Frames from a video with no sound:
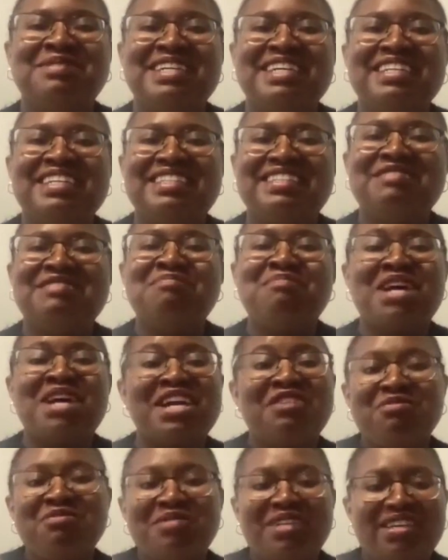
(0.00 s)
It's
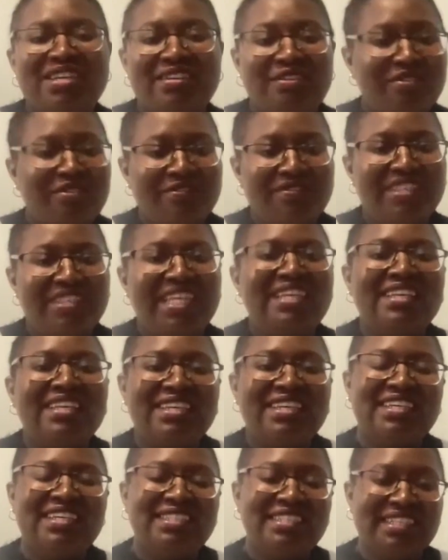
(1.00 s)
my way of
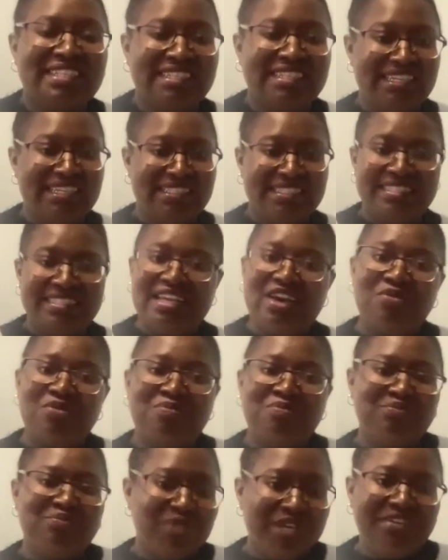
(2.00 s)
thinking and getting
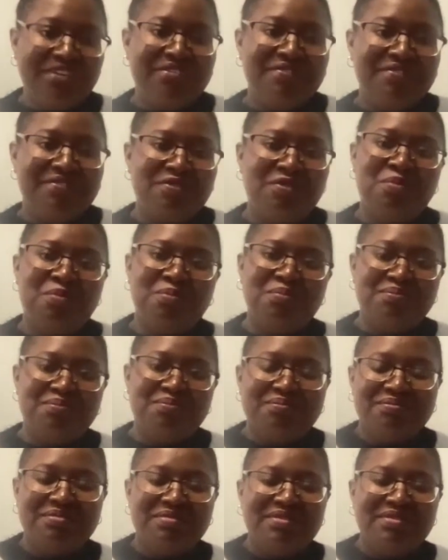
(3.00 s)
away from